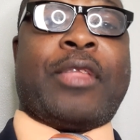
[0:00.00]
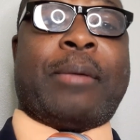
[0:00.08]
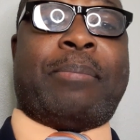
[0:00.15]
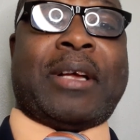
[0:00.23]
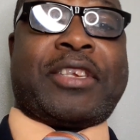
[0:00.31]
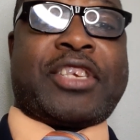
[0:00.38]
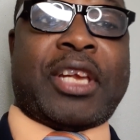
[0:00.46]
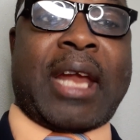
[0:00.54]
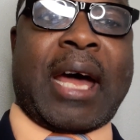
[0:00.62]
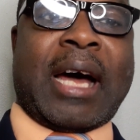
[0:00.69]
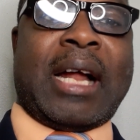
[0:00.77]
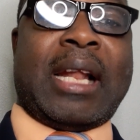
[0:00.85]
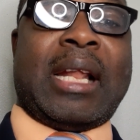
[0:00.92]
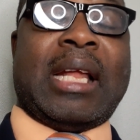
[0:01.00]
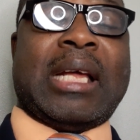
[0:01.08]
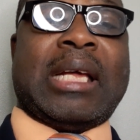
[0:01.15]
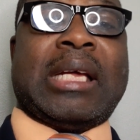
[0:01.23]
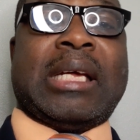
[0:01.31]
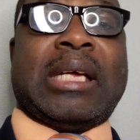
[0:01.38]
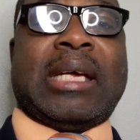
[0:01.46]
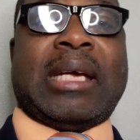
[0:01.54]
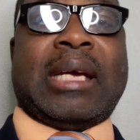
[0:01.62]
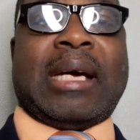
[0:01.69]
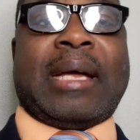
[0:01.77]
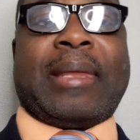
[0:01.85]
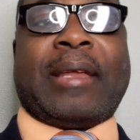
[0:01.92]
the personnel
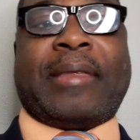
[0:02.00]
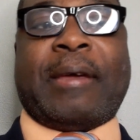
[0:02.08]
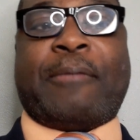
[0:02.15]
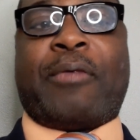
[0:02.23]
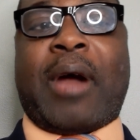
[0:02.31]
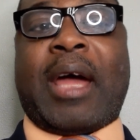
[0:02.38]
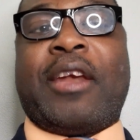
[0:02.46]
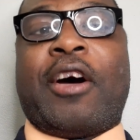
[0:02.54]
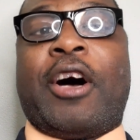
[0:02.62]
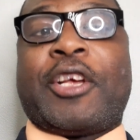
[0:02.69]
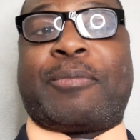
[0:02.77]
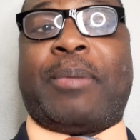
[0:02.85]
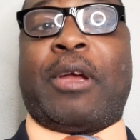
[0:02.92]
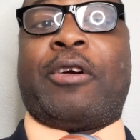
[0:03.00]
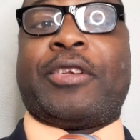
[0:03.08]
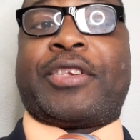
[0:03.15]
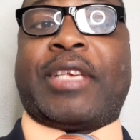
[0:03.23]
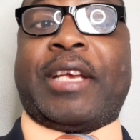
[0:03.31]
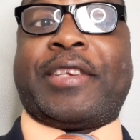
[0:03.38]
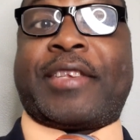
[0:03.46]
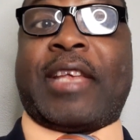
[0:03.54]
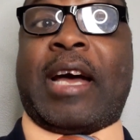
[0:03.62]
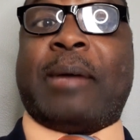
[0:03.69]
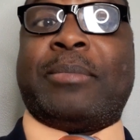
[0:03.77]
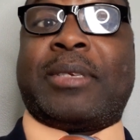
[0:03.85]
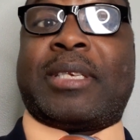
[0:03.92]
and the different hospital
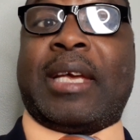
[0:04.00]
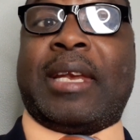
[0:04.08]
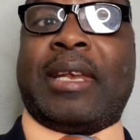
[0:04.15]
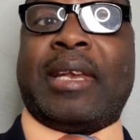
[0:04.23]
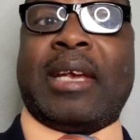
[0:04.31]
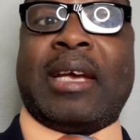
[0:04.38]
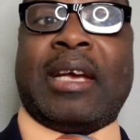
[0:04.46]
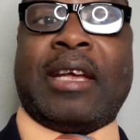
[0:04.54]
systems in